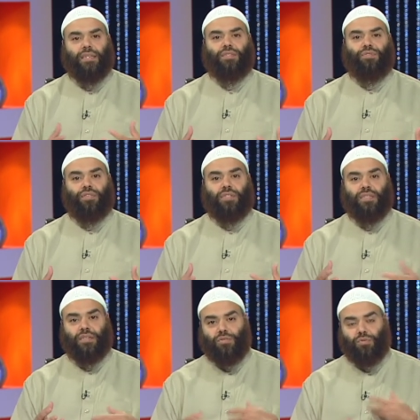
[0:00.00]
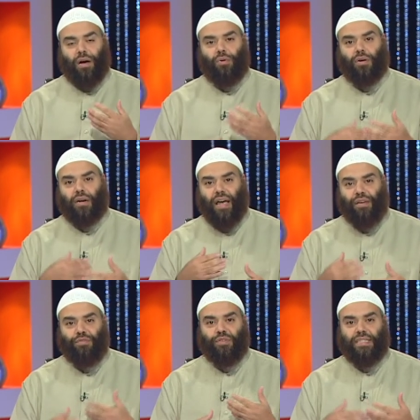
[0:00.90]
these verses into our
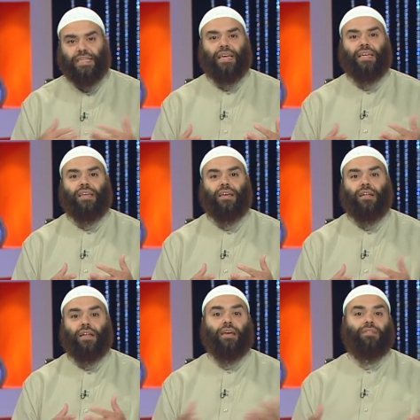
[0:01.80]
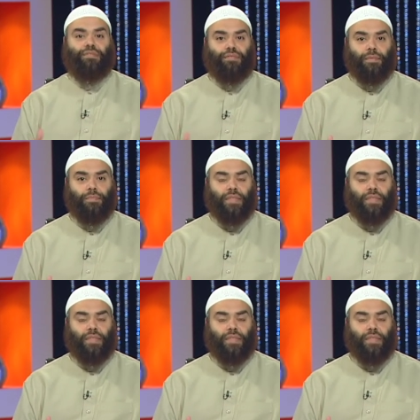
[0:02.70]
everyday life?